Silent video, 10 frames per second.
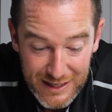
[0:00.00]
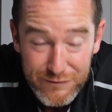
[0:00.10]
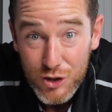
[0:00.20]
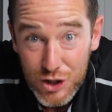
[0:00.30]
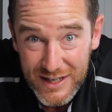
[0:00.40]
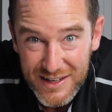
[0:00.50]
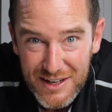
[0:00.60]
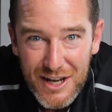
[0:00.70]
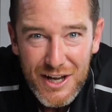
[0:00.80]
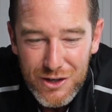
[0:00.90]
And if you're cooking,
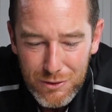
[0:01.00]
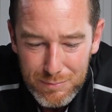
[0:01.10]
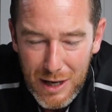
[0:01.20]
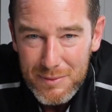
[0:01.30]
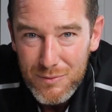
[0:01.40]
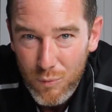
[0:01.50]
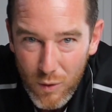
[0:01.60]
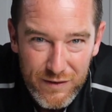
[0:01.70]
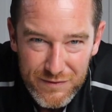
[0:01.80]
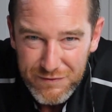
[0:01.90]
you're probably
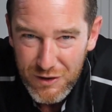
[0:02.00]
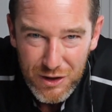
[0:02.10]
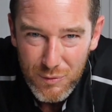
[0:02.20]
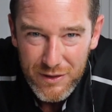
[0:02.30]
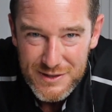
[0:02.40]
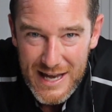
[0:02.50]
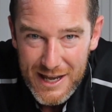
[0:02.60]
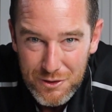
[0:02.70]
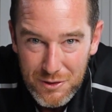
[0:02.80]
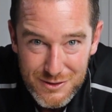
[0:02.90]
fall into one of those
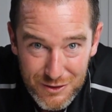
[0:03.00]
categories.